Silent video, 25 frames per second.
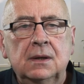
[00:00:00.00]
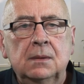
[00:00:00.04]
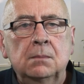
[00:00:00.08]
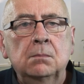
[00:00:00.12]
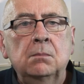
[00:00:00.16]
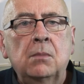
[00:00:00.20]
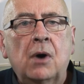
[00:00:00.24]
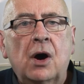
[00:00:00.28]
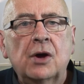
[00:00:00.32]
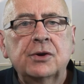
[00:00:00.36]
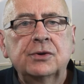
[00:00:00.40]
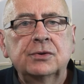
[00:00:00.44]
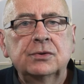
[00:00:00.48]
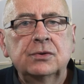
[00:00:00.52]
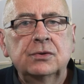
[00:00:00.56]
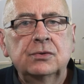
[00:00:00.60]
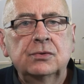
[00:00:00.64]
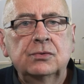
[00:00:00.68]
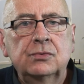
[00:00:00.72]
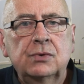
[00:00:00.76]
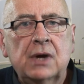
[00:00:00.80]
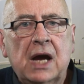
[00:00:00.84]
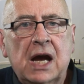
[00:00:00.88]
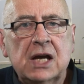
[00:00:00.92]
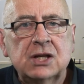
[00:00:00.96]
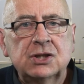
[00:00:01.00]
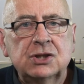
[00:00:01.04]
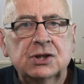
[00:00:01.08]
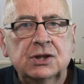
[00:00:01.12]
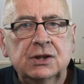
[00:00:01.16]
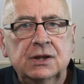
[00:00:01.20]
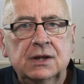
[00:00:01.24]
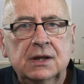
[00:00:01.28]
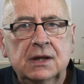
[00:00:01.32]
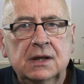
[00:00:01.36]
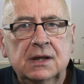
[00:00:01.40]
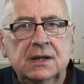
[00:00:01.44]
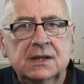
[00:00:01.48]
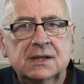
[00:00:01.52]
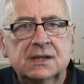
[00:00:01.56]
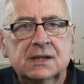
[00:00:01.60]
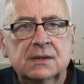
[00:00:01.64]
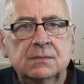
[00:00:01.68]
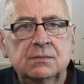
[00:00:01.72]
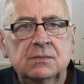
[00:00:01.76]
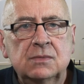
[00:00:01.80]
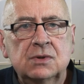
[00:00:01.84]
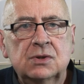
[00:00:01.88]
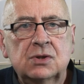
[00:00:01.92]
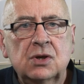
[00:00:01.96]
modern
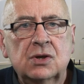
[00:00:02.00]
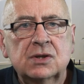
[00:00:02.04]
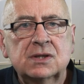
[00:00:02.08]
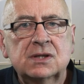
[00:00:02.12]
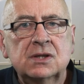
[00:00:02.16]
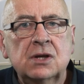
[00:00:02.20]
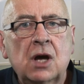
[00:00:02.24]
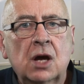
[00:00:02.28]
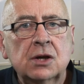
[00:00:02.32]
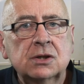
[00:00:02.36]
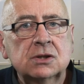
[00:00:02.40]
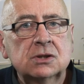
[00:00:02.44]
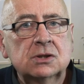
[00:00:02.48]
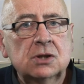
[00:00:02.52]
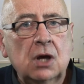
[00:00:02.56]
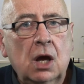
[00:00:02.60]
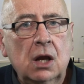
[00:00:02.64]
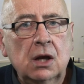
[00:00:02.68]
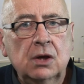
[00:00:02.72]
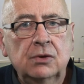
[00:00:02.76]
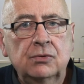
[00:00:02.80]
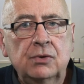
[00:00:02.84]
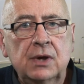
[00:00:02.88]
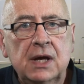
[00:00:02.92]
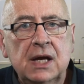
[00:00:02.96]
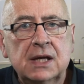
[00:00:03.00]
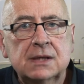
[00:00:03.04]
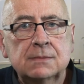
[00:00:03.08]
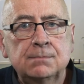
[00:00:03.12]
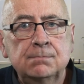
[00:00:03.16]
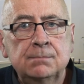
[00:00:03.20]
rationalism does not tolerate